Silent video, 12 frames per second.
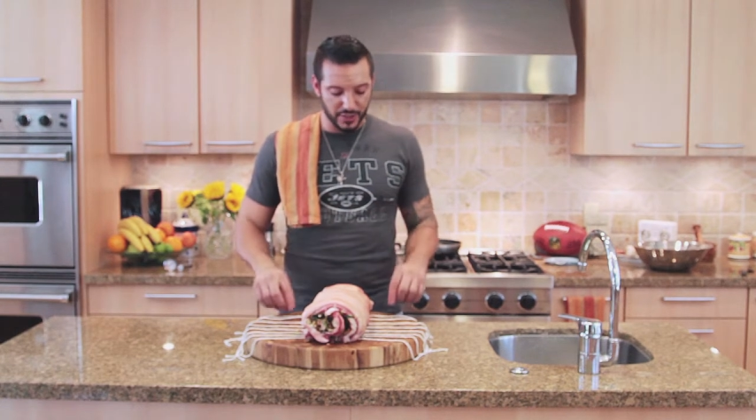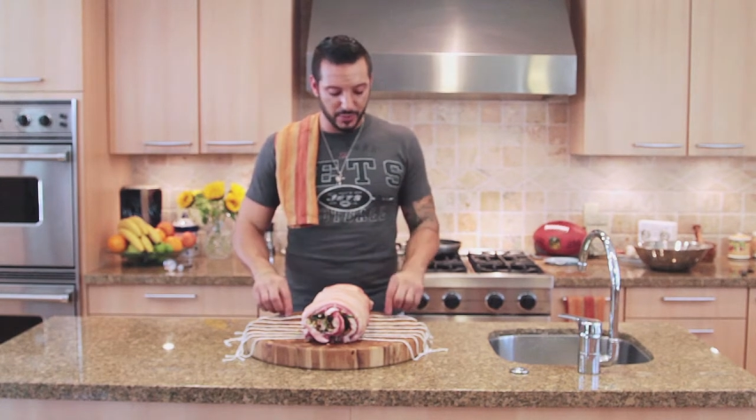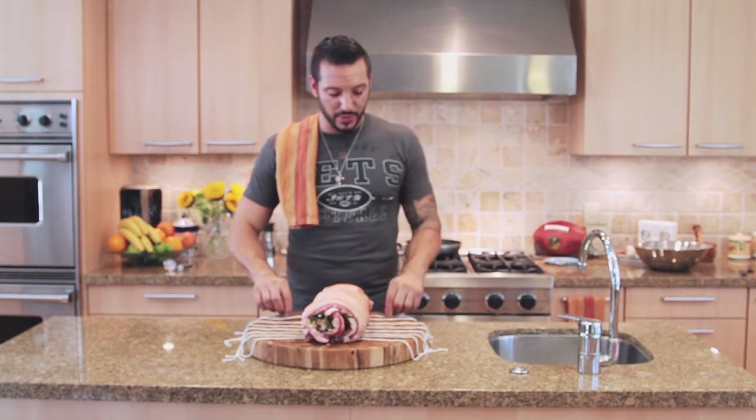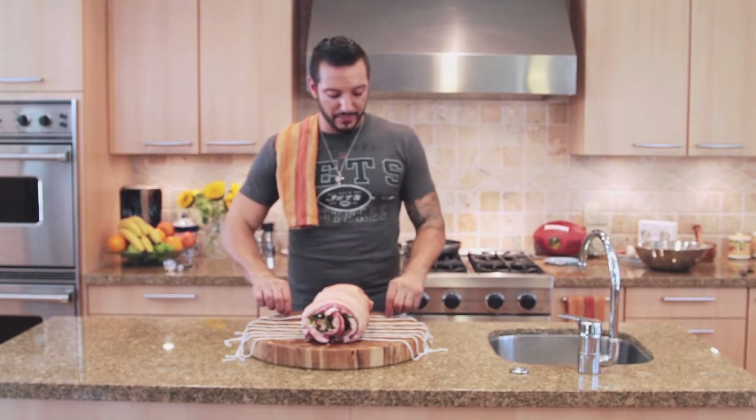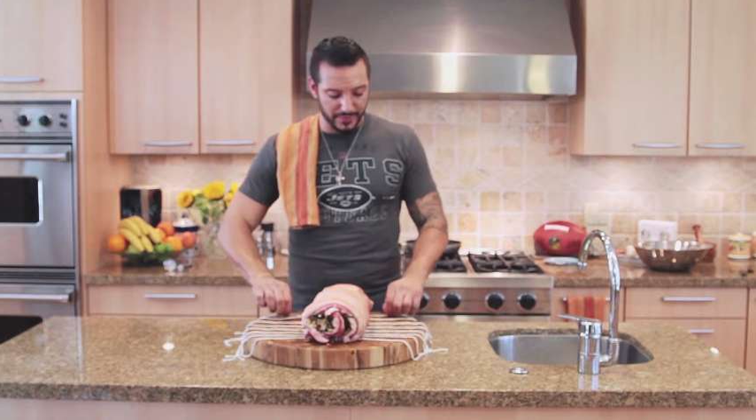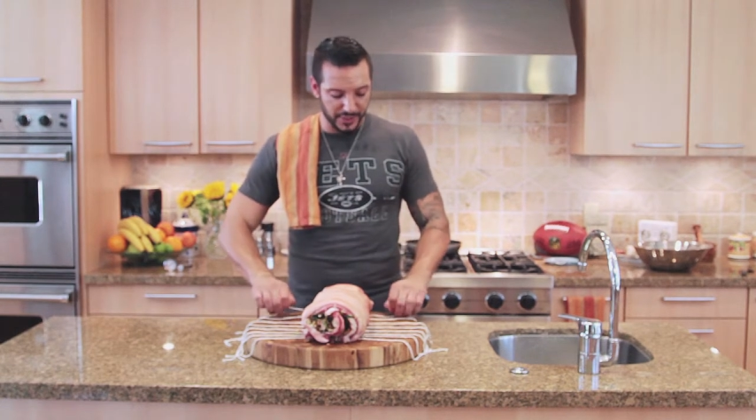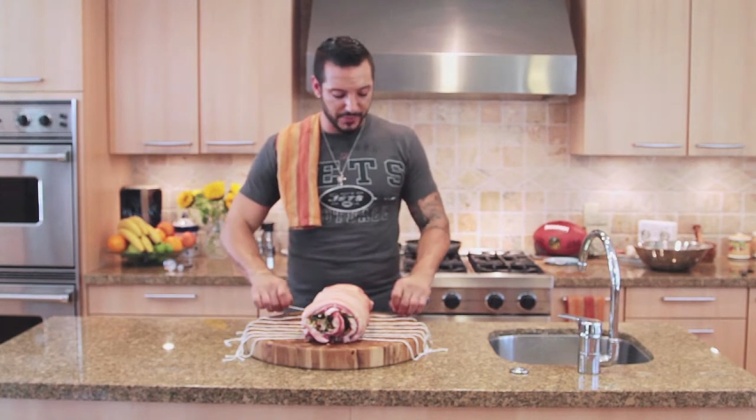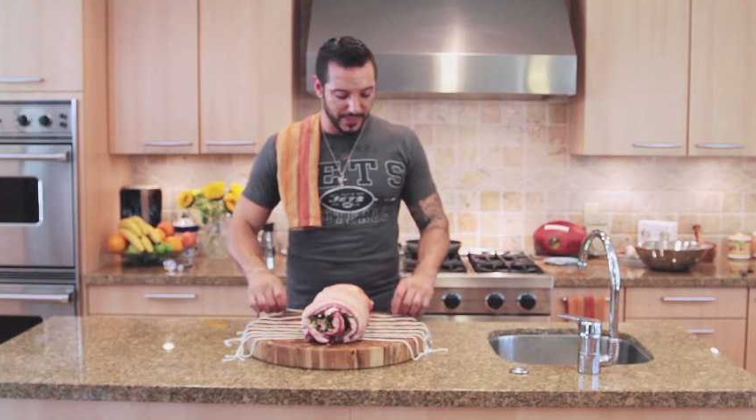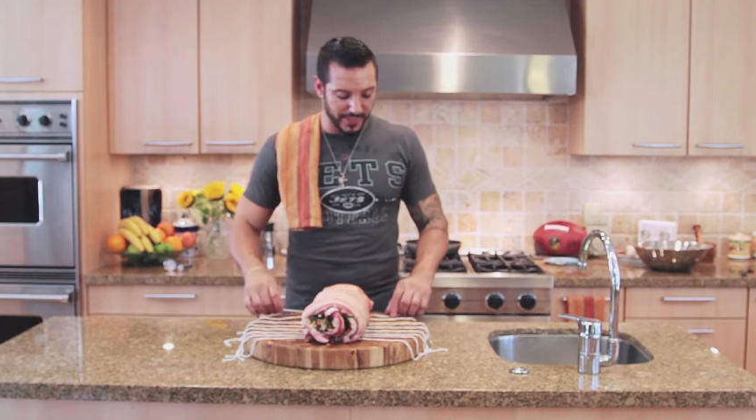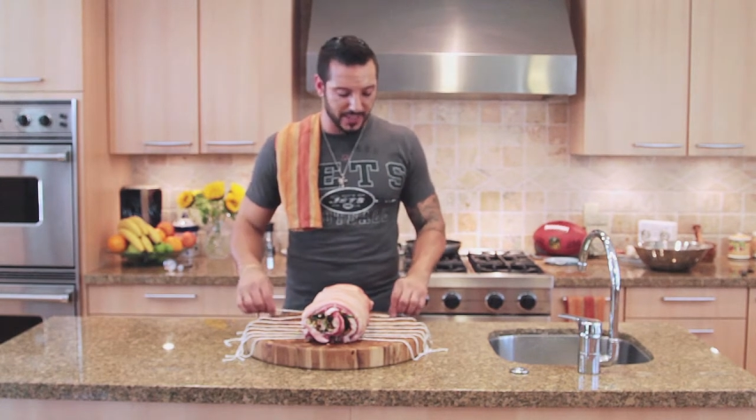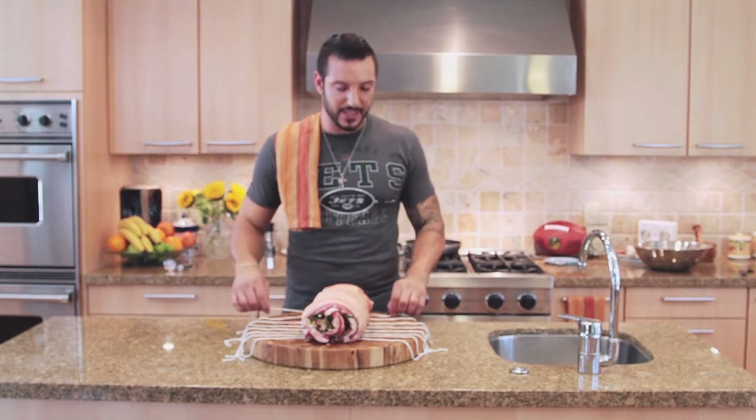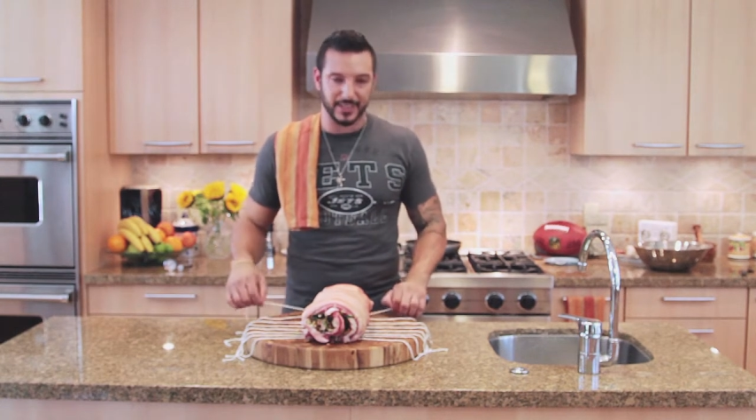12-inch
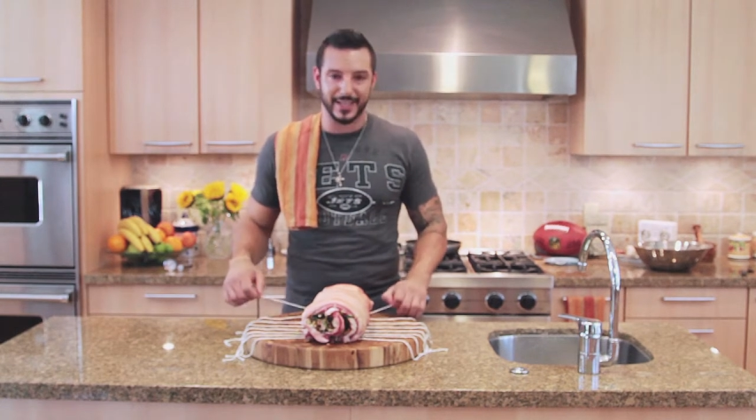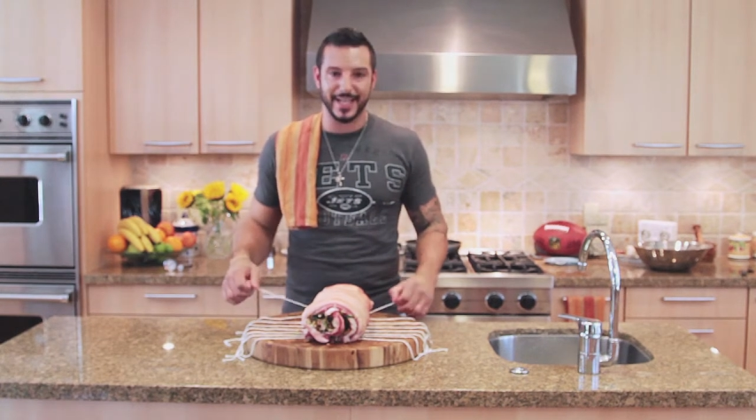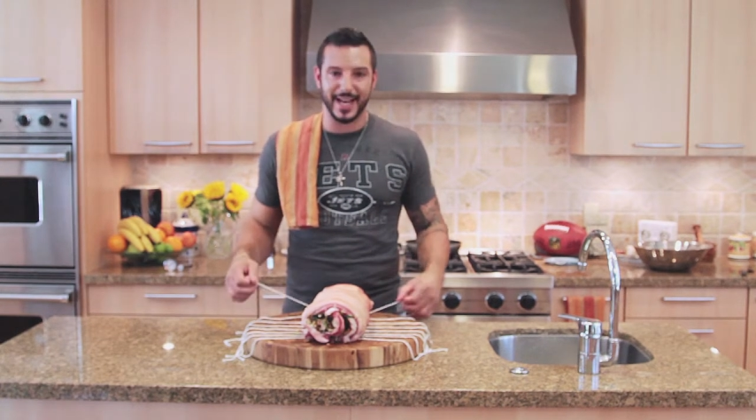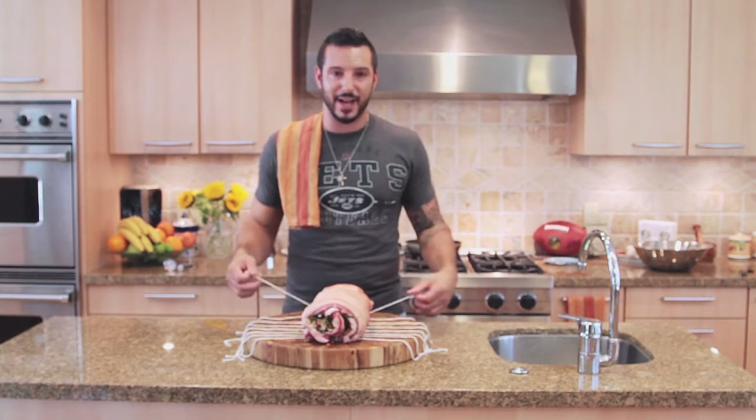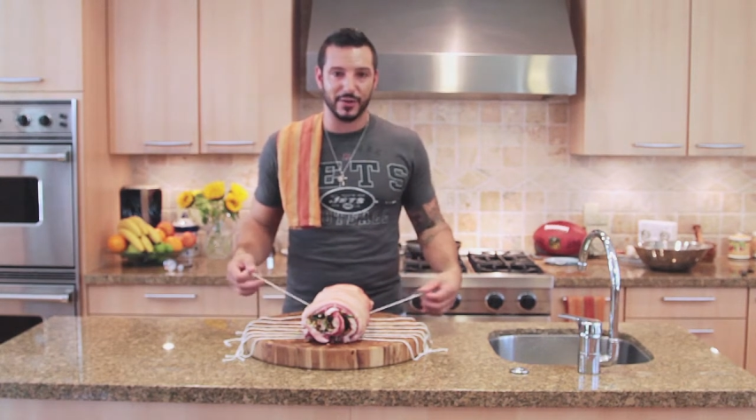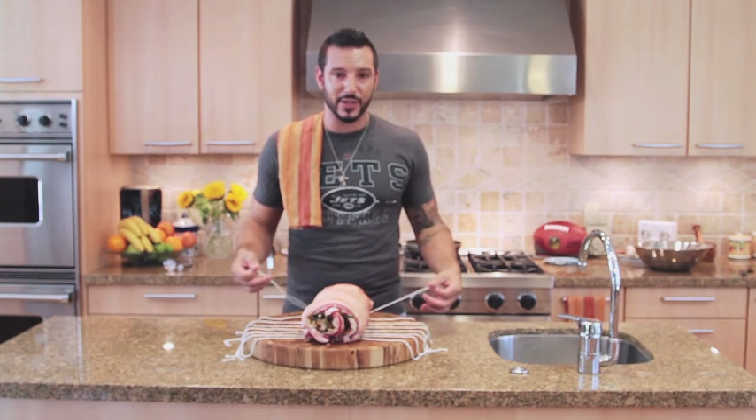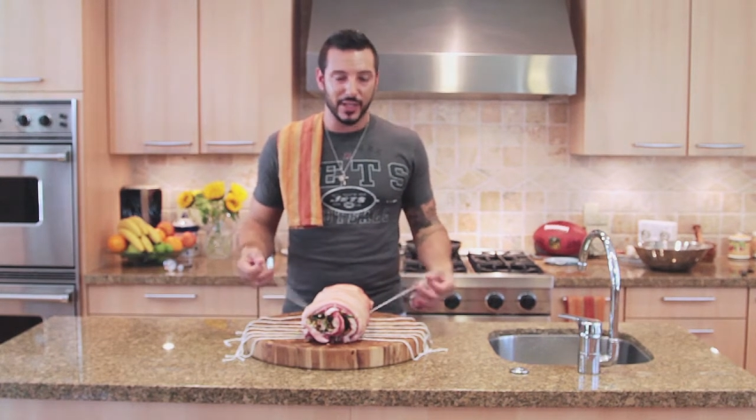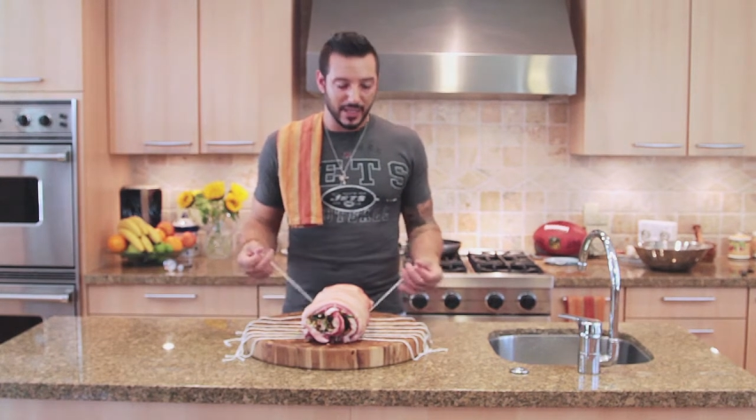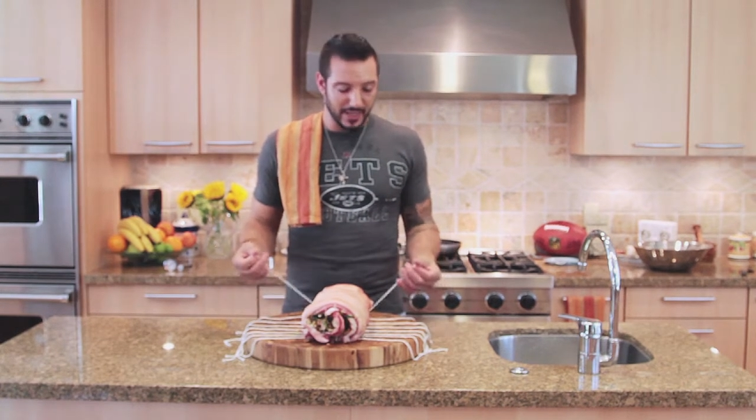pieces laid out